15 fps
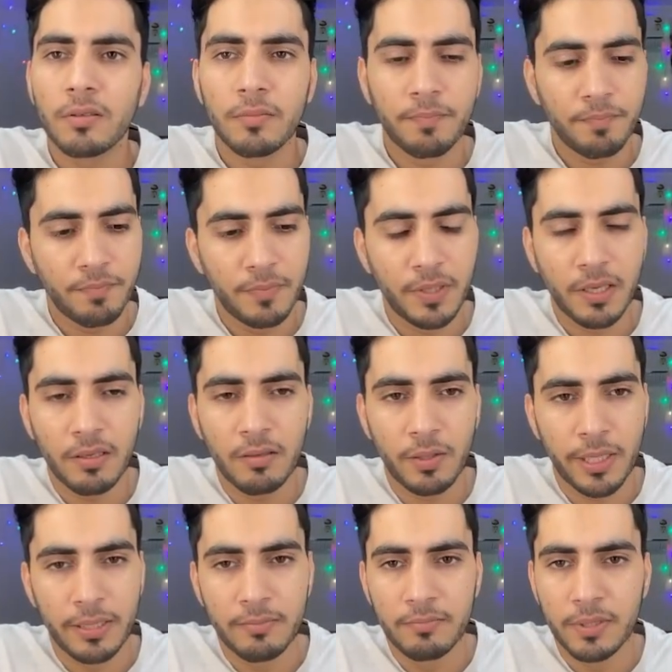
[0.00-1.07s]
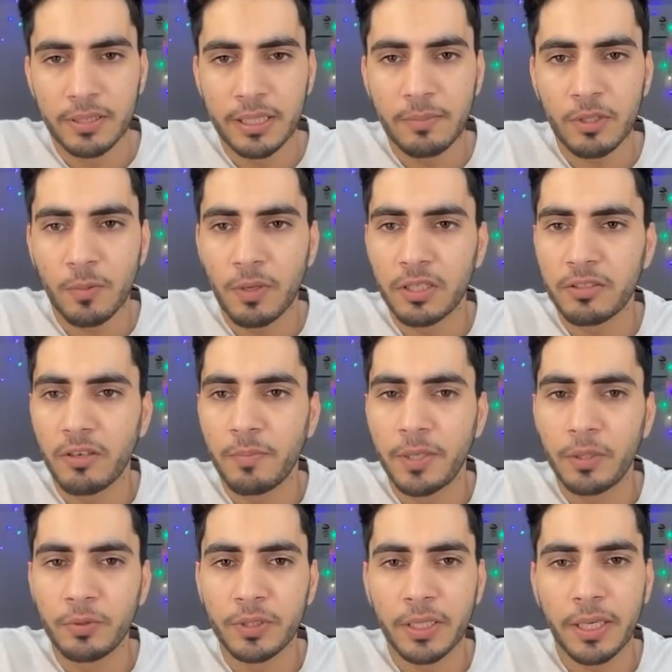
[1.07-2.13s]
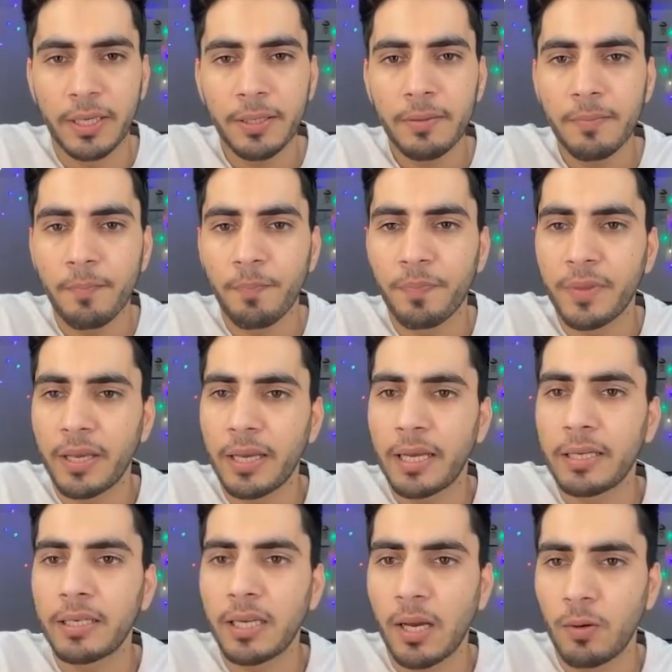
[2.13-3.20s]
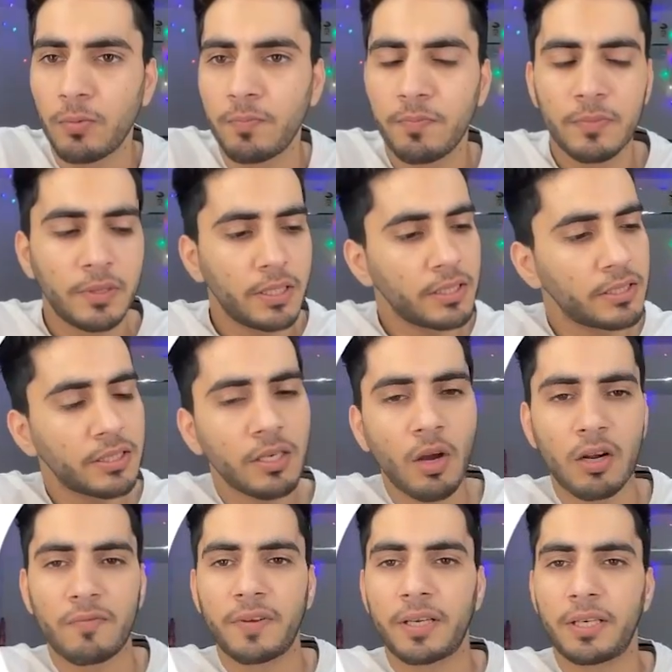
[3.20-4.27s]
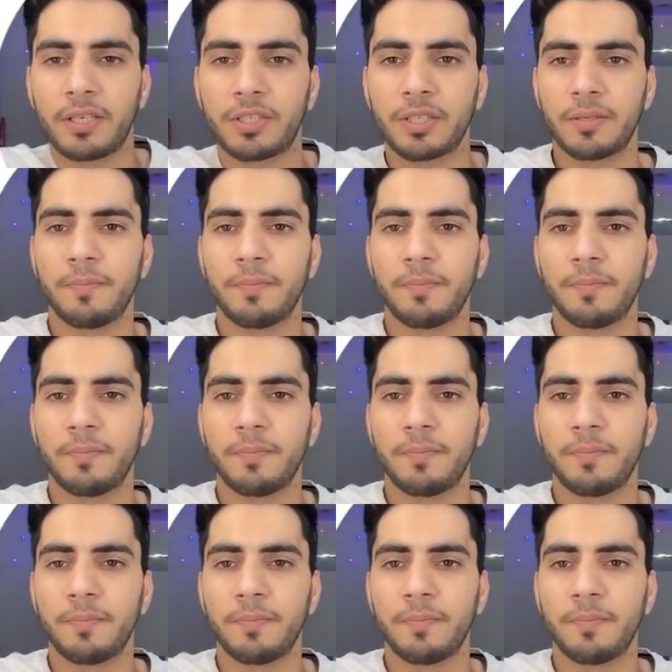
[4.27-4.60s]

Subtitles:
the same topology we'll be using here. And now this is the configuration.